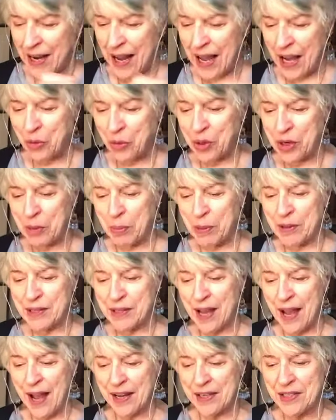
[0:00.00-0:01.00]

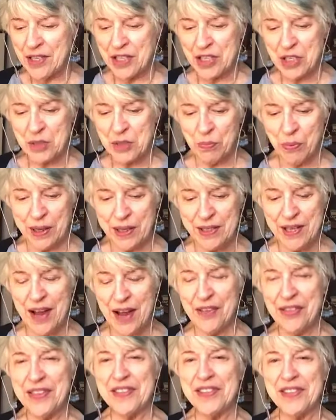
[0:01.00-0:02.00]
inequitable taxes
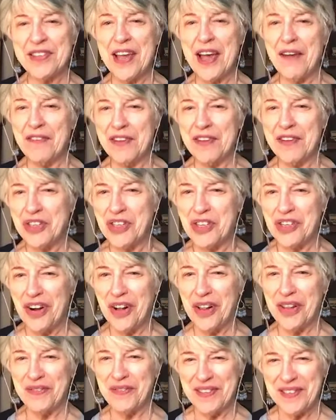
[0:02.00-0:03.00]
brings out the savage
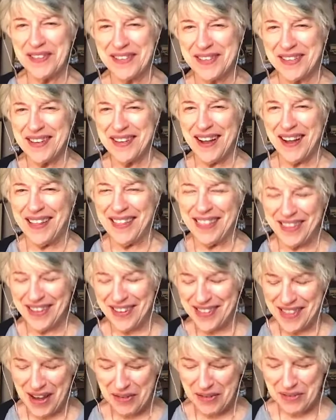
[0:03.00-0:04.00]
in all of us. I
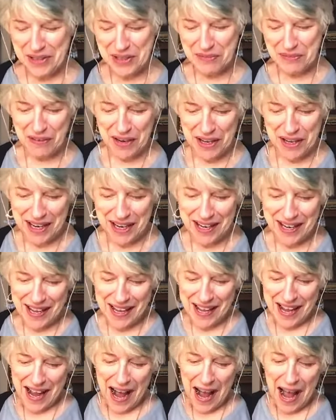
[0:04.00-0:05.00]
thought that was
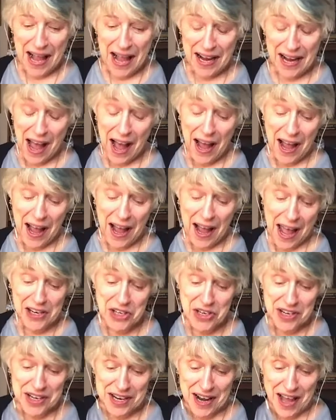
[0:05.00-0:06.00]
funny. I
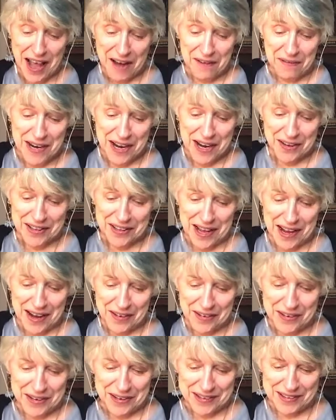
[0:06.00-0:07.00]
actually laughed
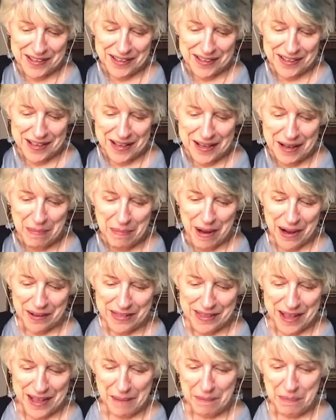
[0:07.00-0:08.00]
out loud
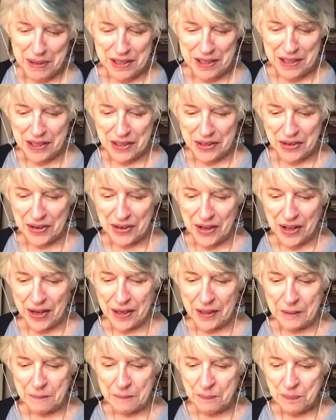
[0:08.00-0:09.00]
about that particular
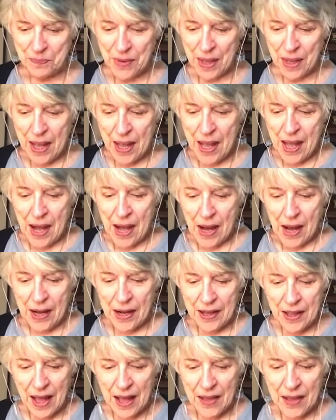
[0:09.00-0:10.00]
line.
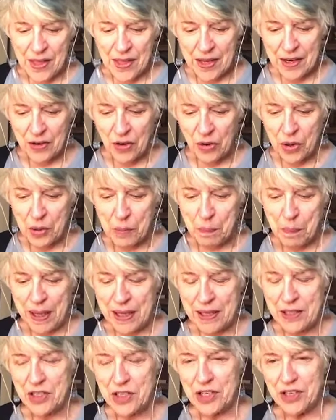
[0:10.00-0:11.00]
And then Lord
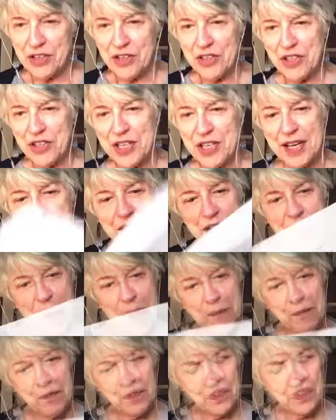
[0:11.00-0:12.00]
Pensler
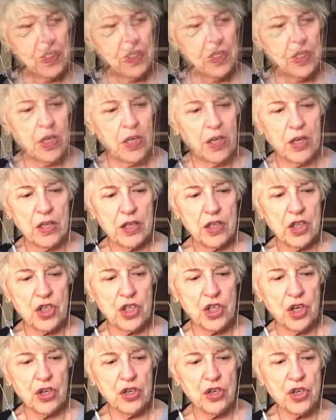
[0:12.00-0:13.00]
says,
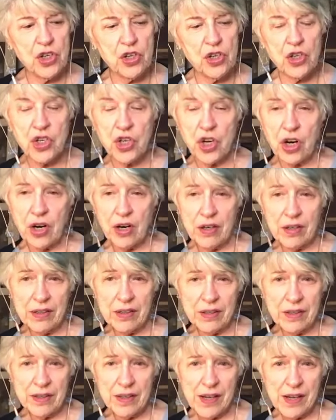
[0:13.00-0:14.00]

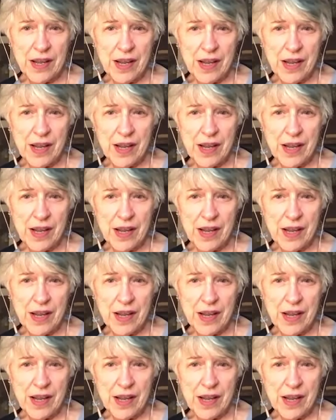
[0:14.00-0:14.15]
Sean,